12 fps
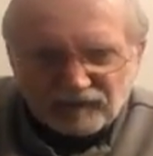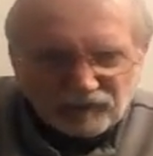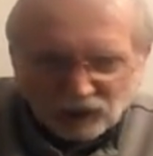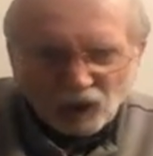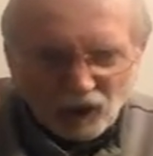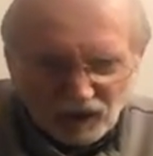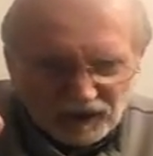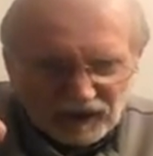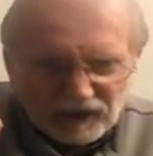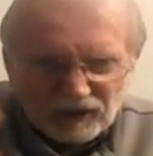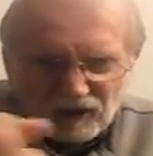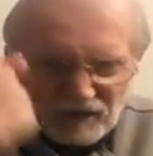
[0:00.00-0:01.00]
Florida,
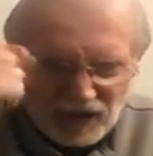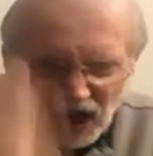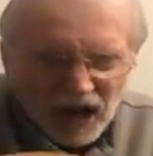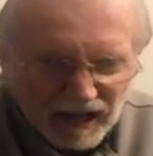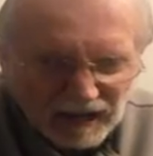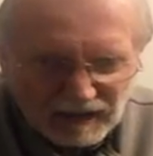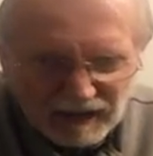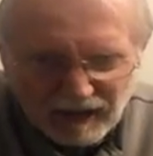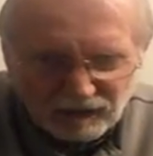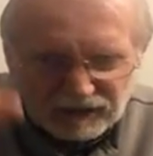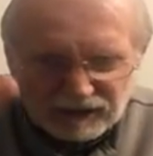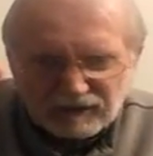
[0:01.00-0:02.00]
and you're not
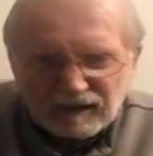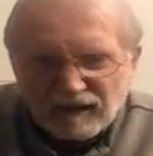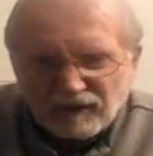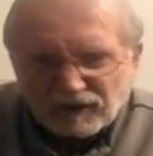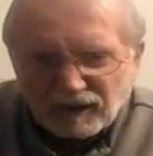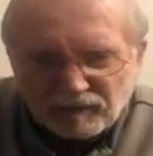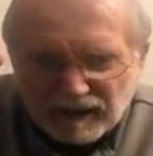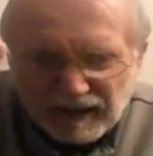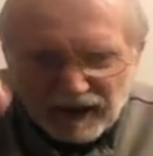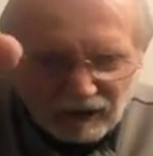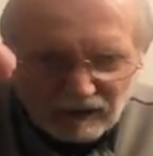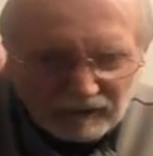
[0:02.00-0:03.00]
allowed to be
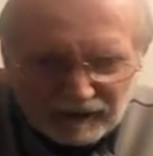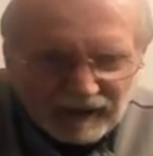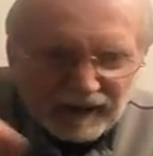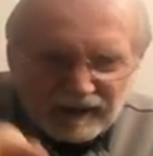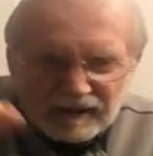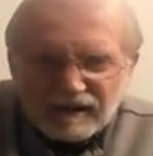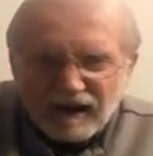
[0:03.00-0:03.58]
a hurricane.